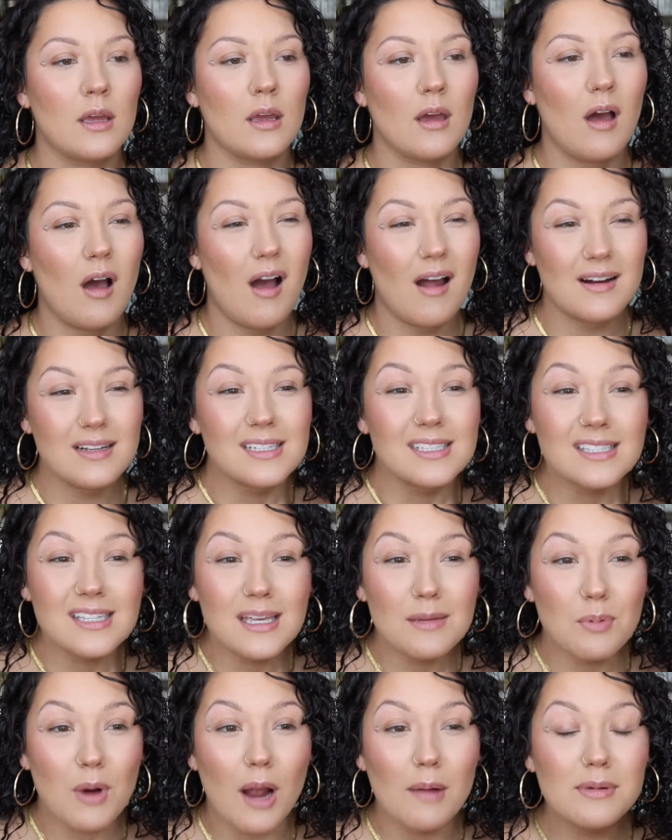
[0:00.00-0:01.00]

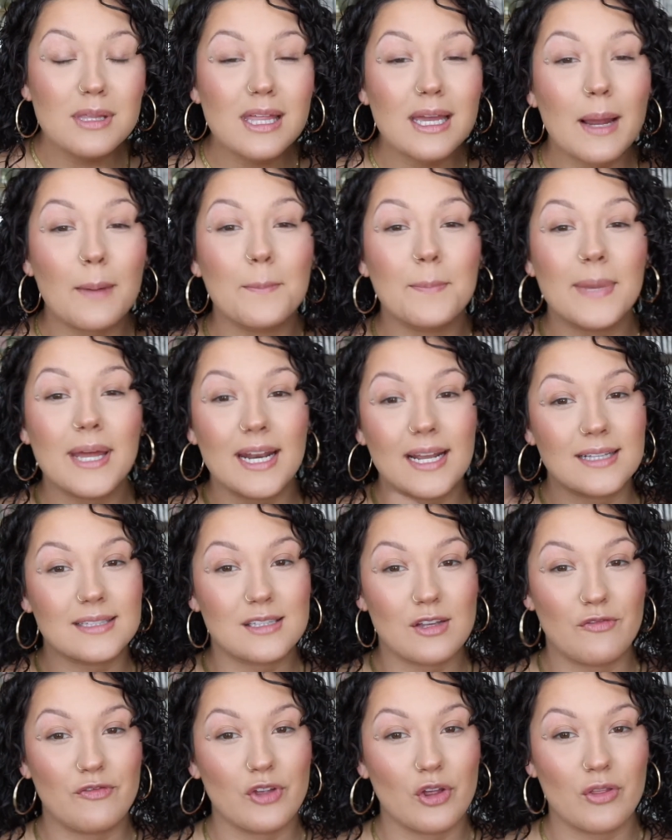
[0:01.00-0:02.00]
honestly, probably like a minute
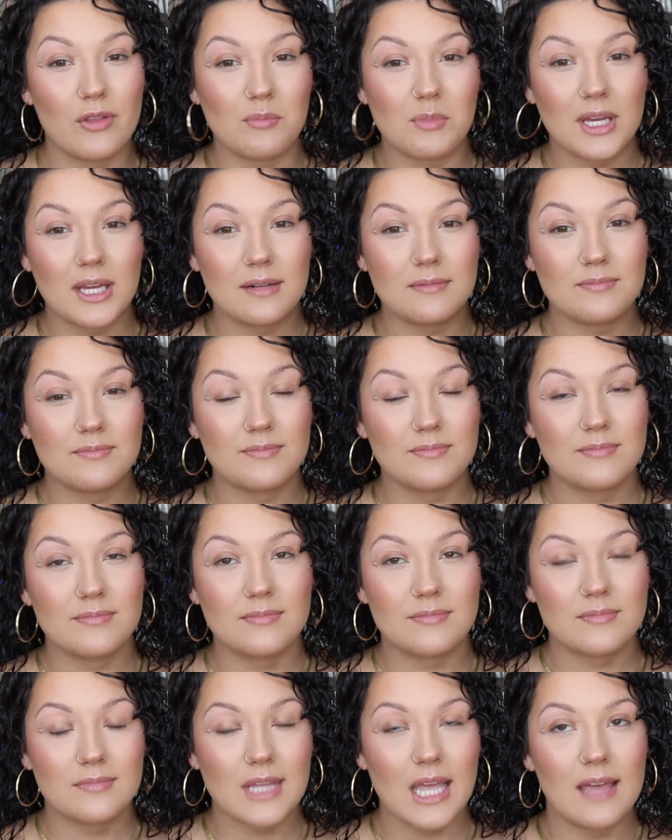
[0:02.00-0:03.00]
to fill them in.
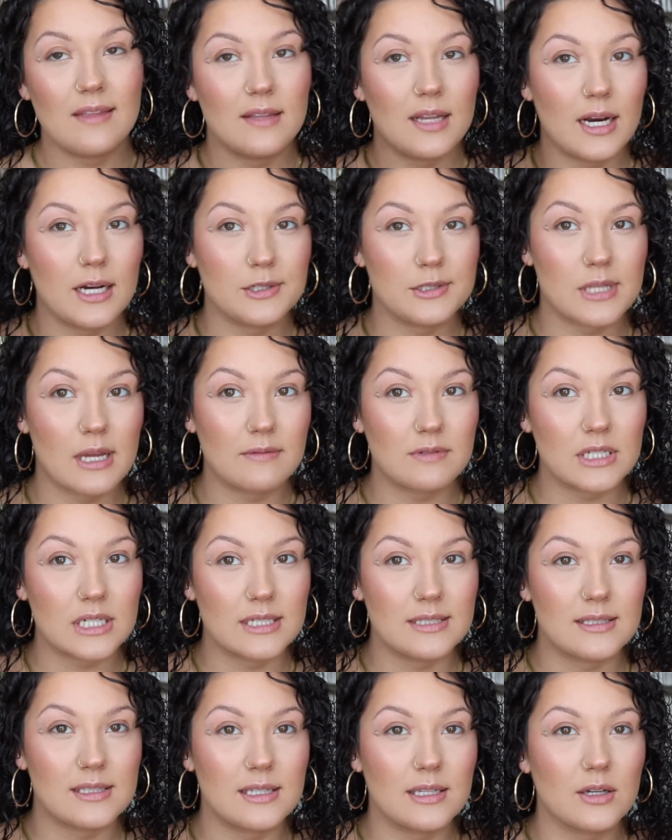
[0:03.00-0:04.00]
And then I just have to
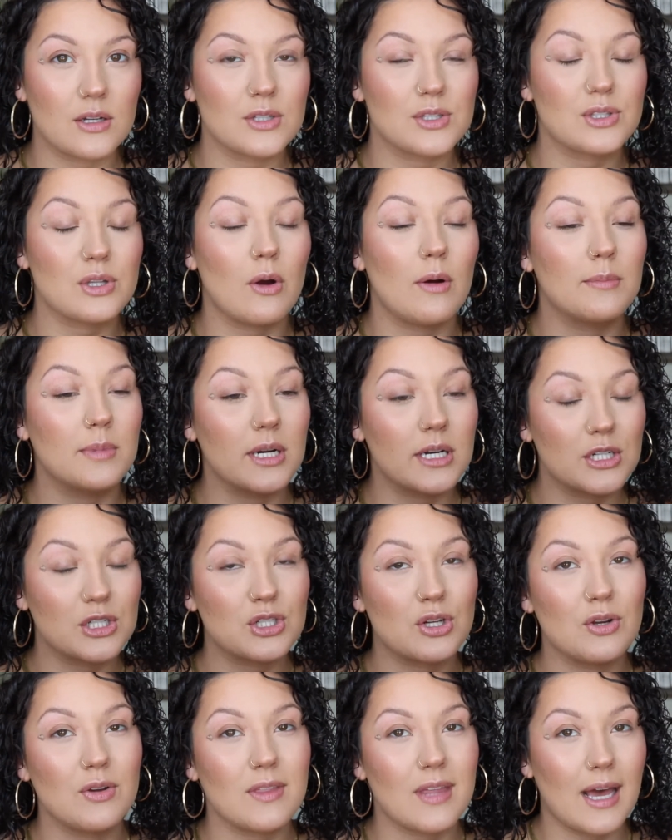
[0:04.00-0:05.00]
conceal. So I'm going to
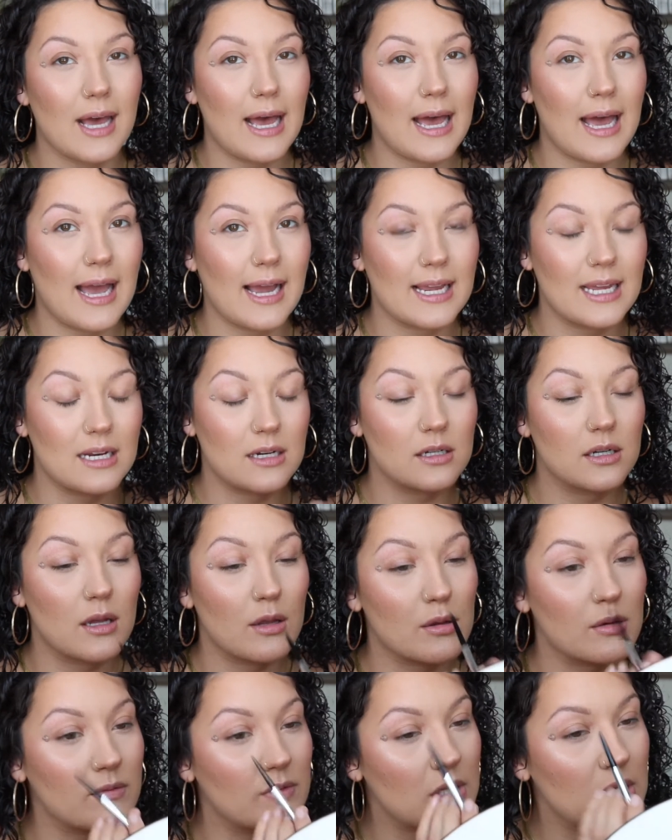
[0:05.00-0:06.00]
show you that hack in
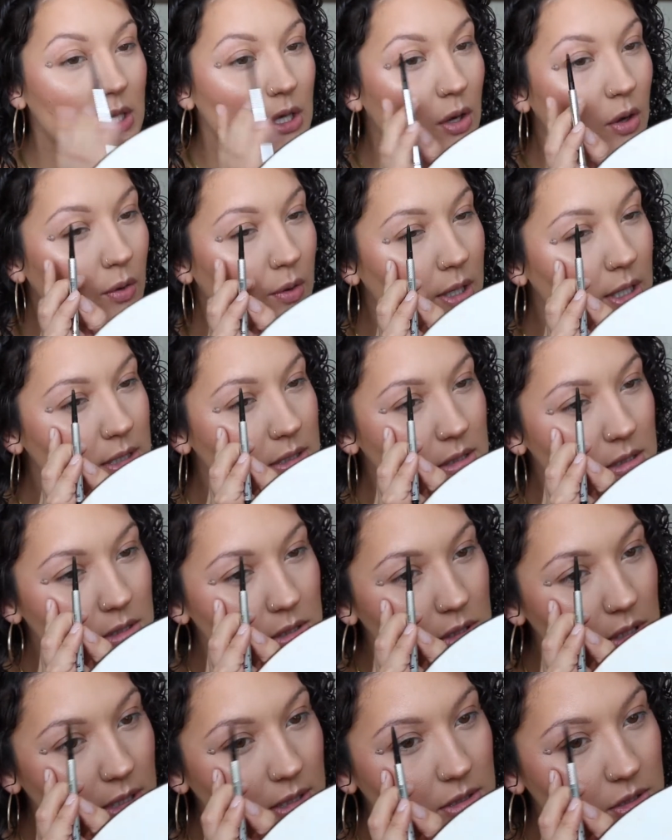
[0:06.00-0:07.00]
another video.
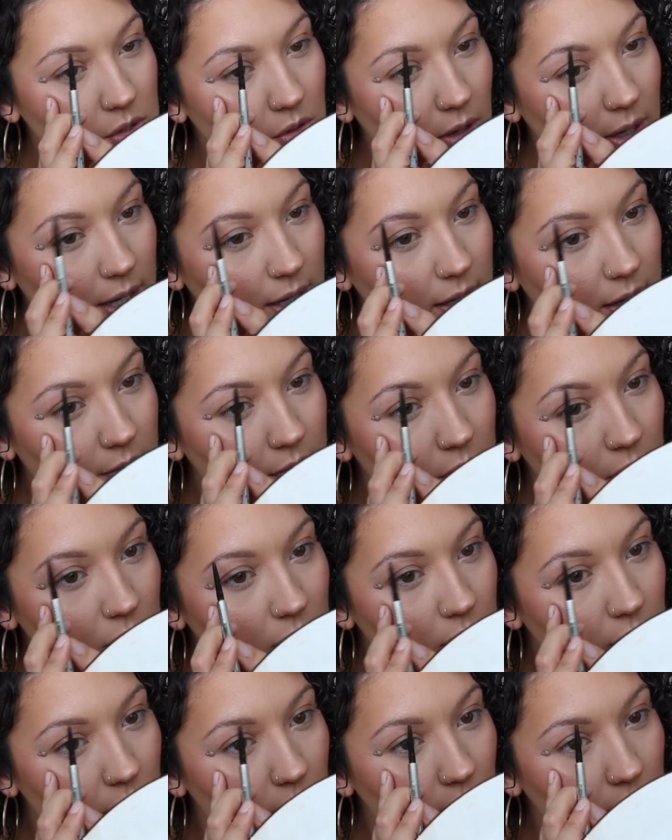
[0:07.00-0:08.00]
It's great if you're
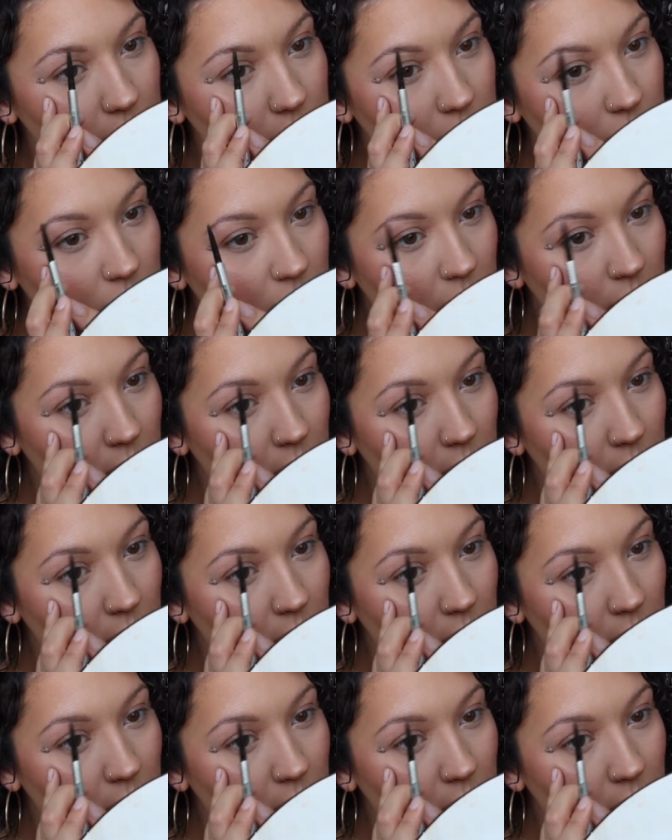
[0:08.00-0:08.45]
in a rush.